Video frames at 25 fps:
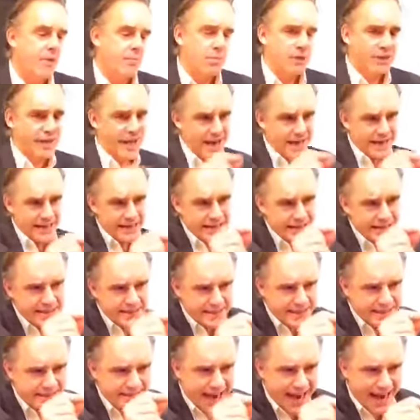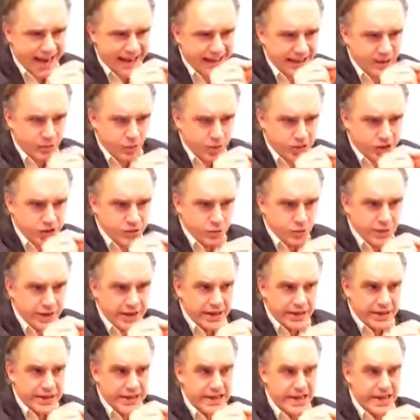But that isn't exactly what's really